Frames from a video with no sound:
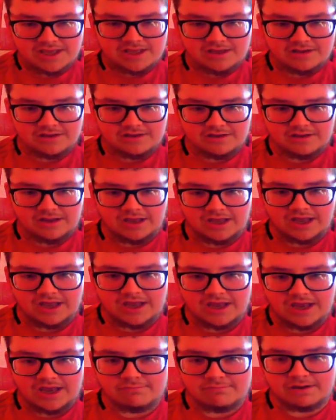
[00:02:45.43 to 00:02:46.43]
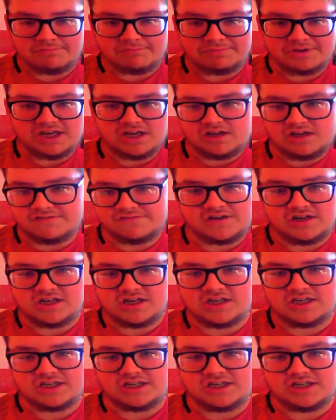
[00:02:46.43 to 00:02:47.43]
I've been off for the
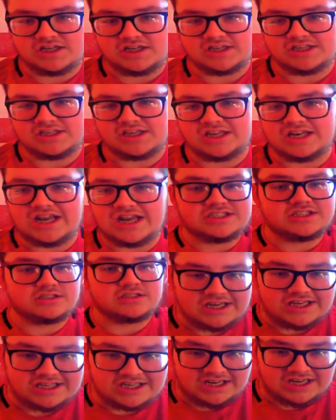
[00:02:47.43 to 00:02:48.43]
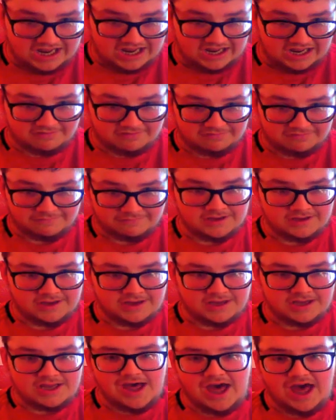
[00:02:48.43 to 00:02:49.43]
last week and a half.
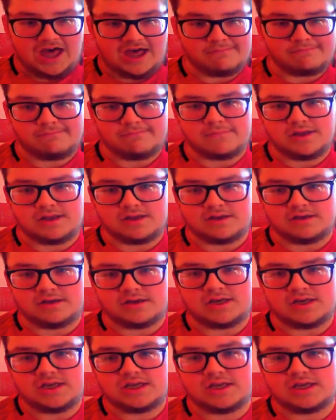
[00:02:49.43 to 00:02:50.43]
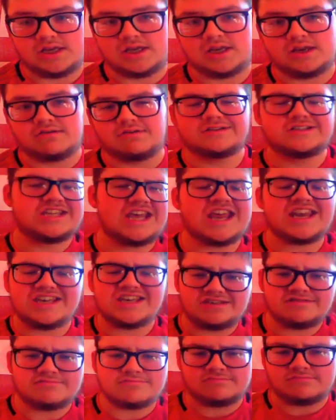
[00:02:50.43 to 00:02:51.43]
It
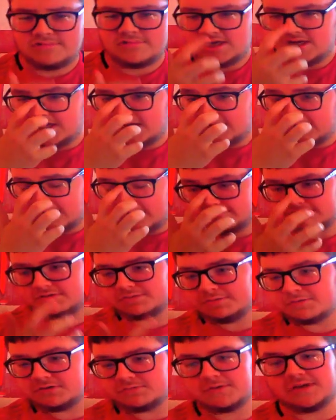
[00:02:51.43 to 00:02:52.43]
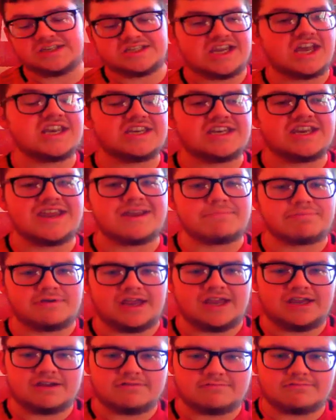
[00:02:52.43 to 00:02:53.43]
was supposed to be a 10-day
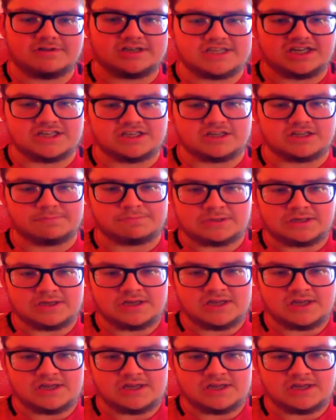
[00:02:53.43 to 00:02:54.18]
break, which ended up